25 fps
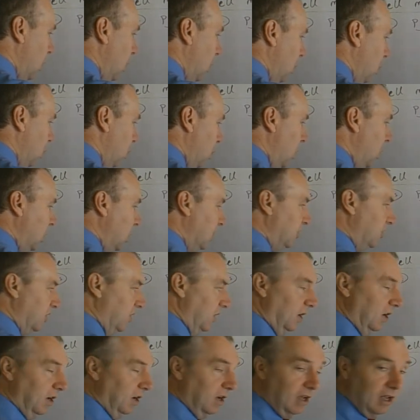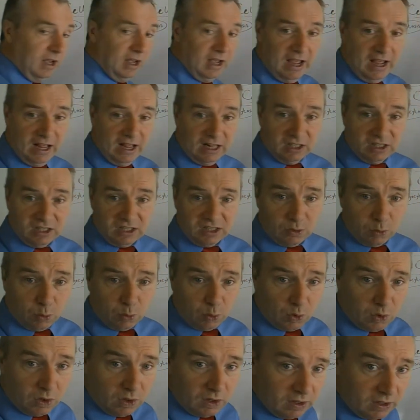water, hence the
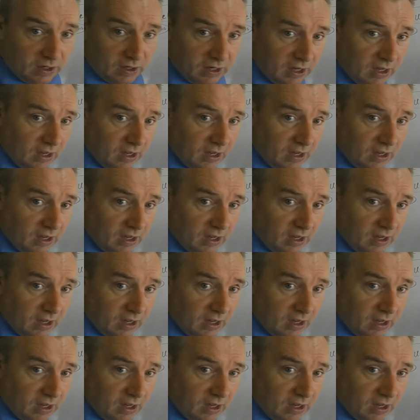word